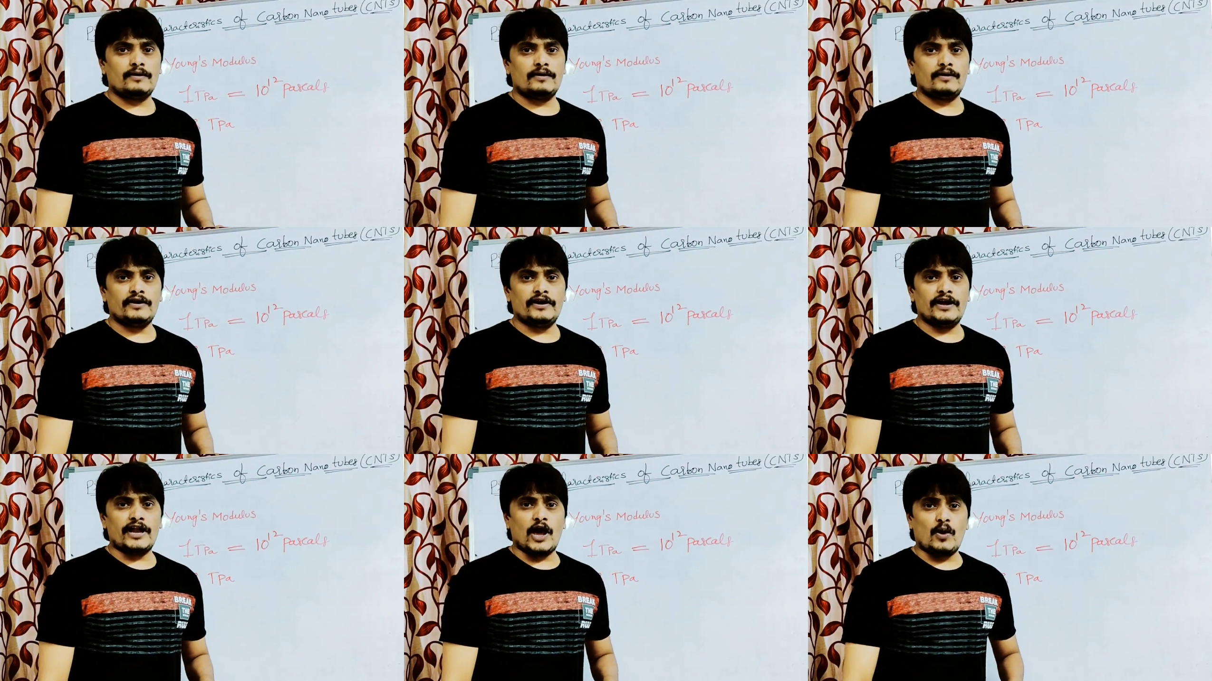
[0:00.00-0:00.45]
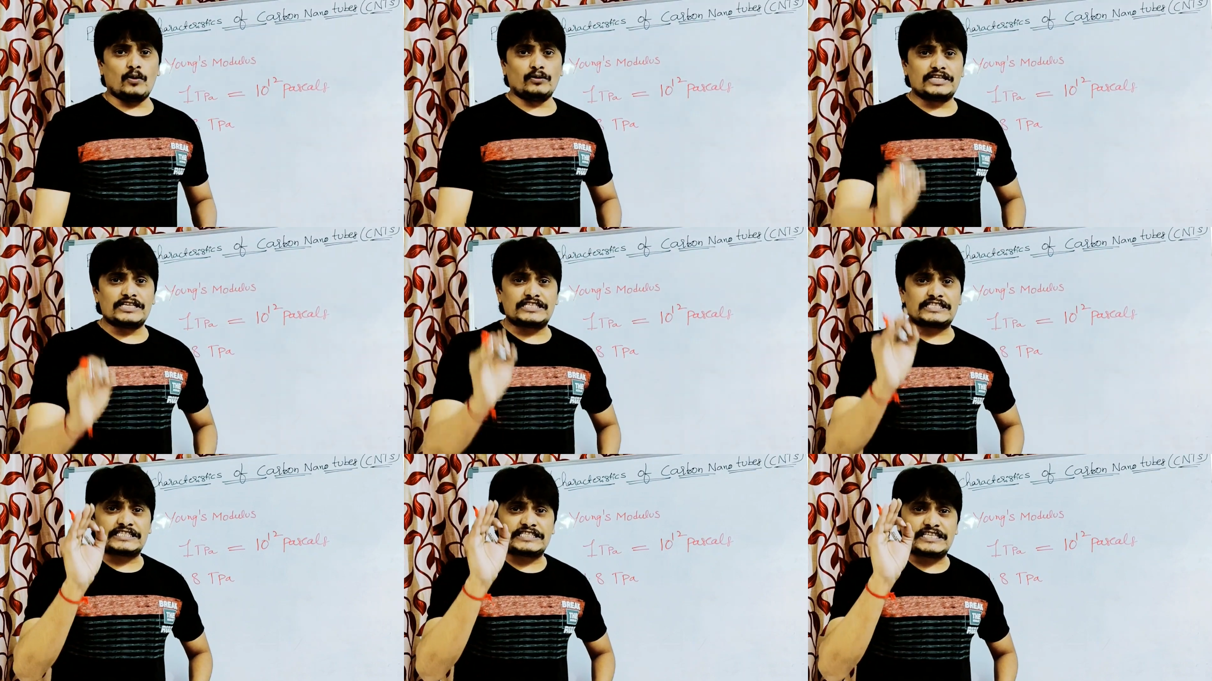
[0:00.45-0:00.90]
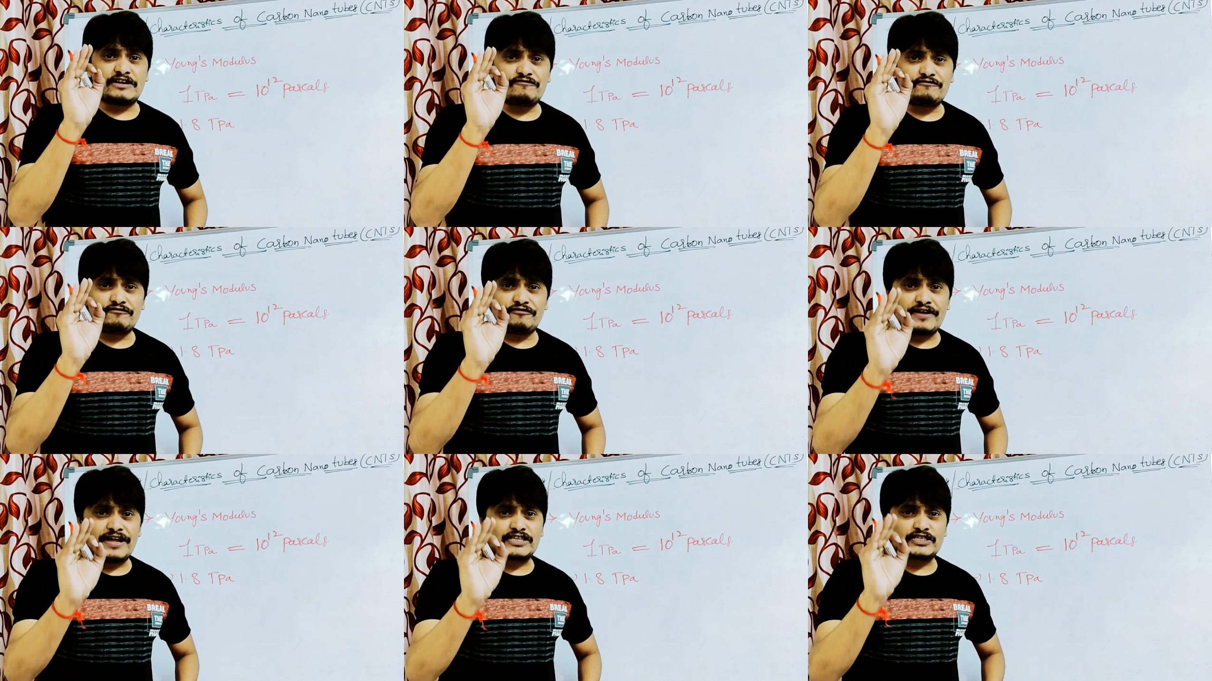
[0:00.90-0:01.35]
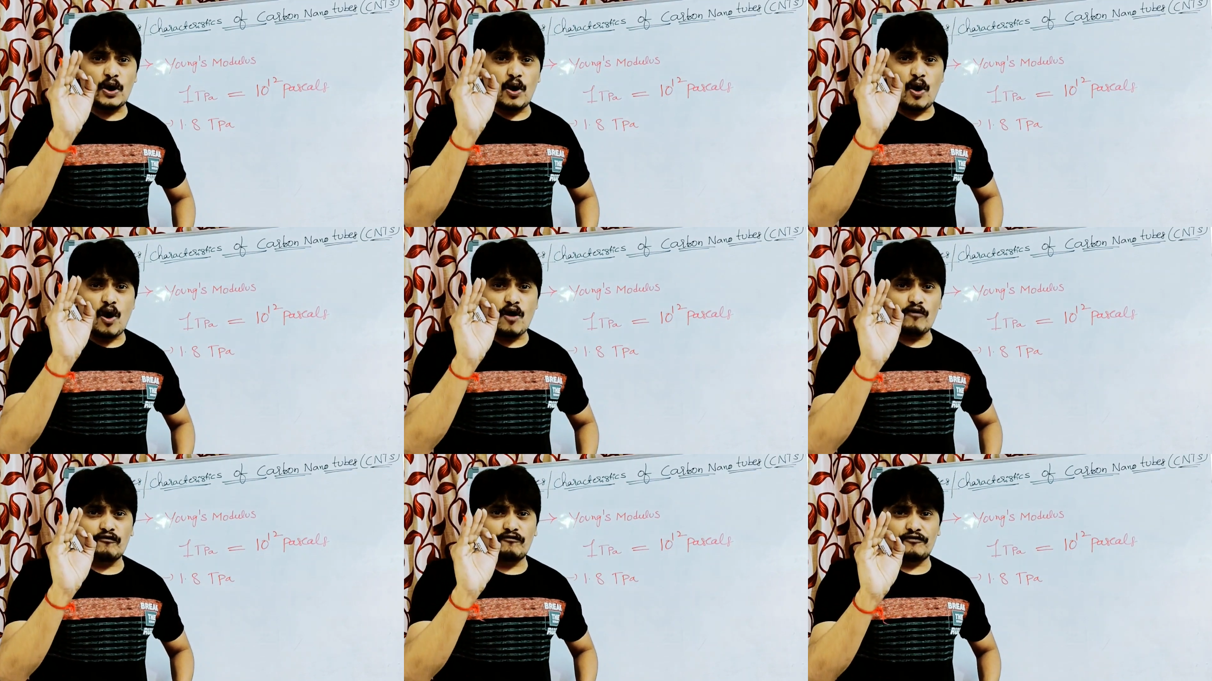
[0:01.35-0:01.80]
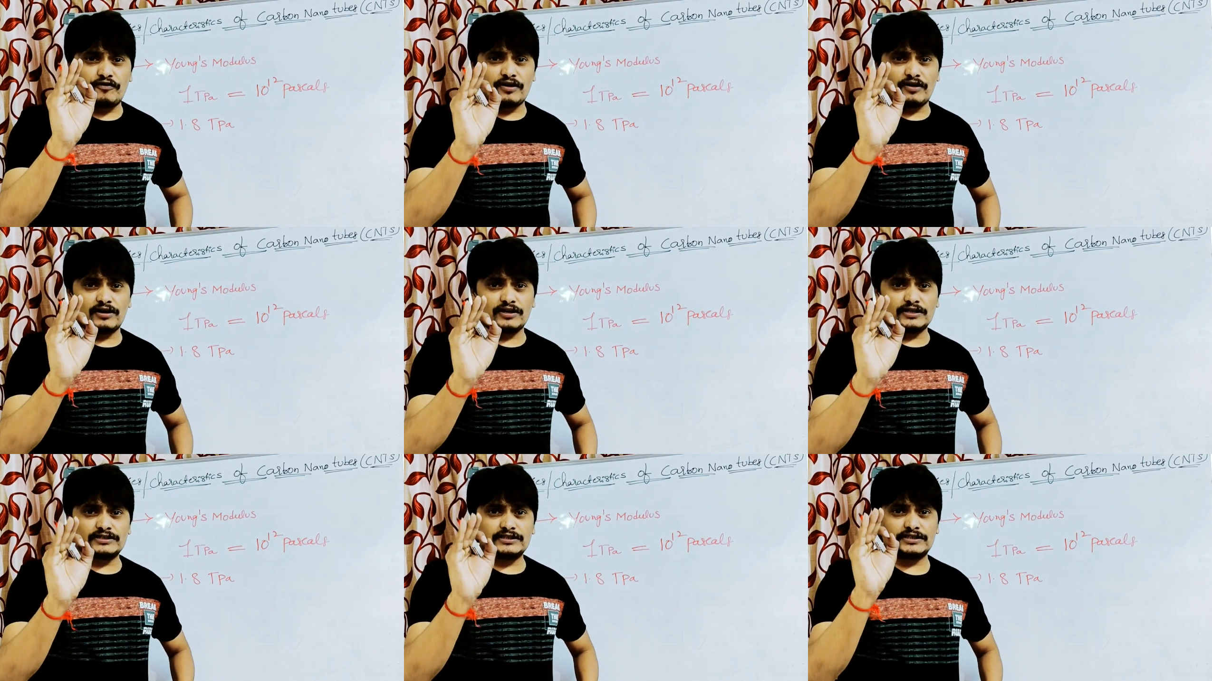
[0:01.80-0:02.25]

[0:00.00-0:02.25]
Now the stiffness of uh,